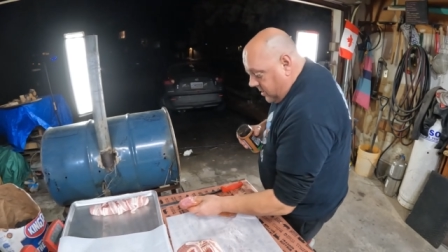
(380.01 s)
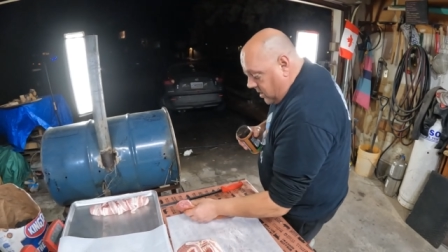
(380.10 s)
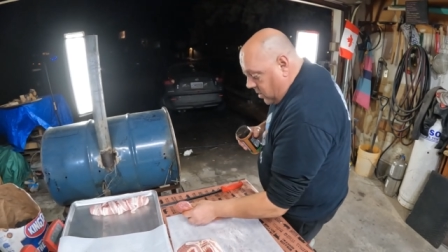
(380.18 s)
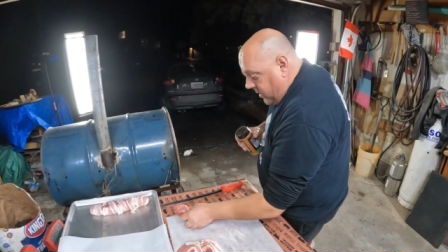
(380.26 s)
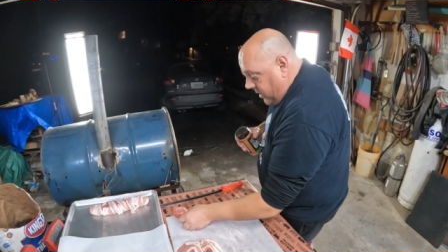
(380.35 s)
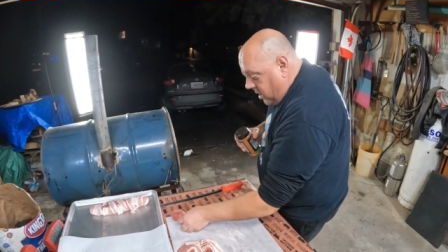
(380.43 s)

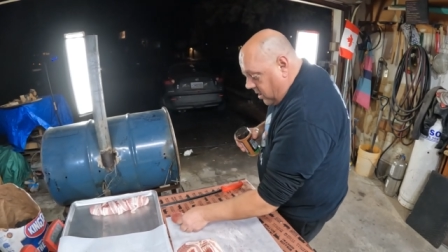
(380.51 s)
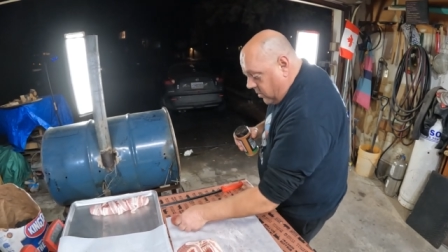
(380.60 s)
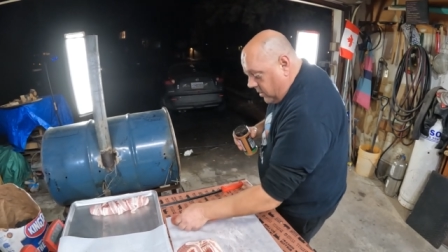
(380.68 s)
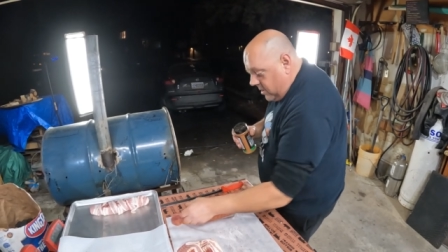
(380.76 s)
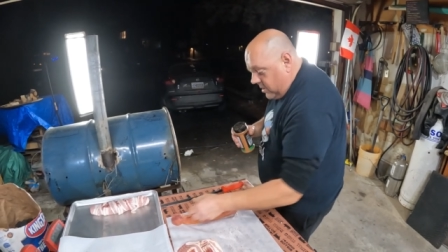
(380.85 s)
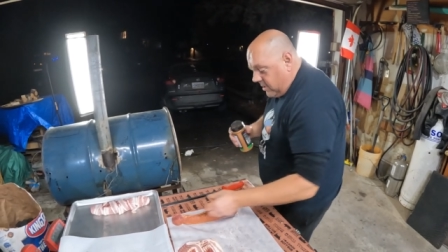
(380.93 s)
There we go.
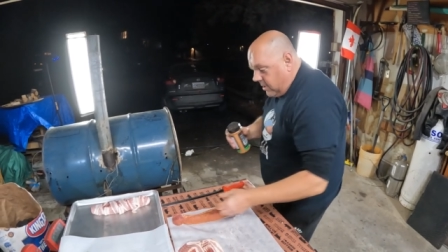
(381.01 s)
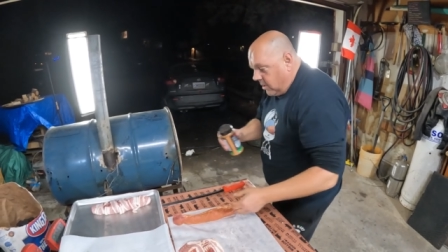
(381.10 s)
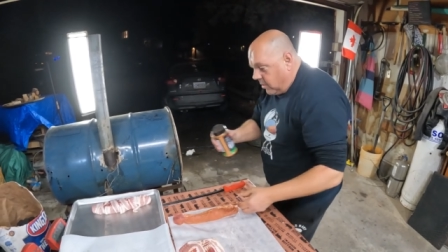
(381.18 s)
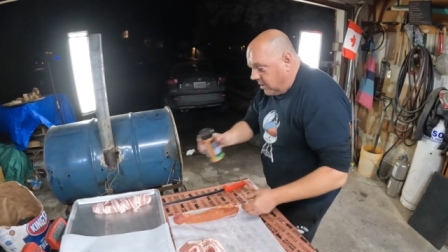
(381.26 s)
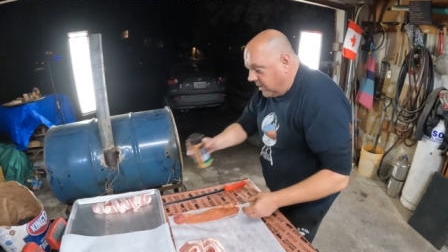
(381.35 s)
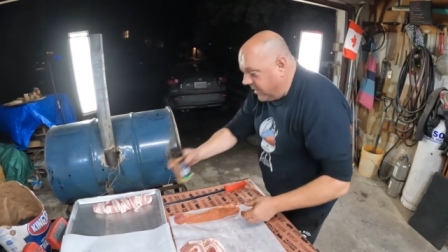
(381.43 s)

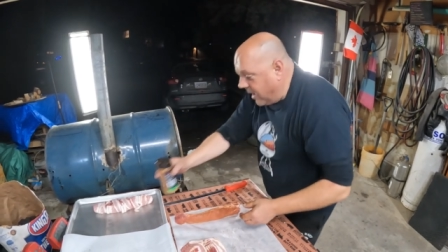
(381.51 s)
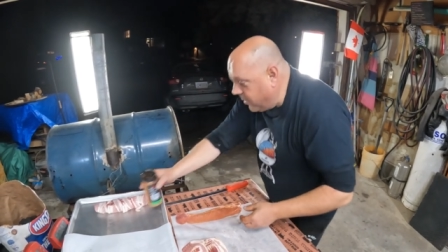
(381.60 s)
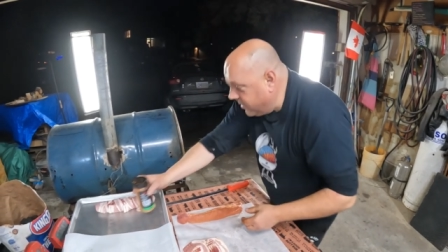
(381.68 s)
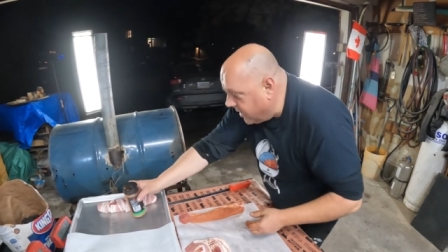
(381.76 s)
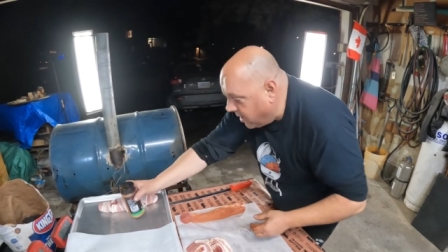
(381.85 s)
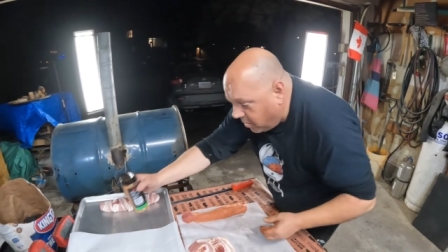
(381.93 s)
We'll lay that
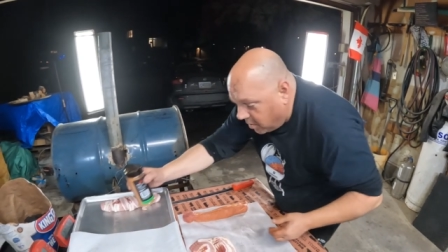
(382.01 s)
one there.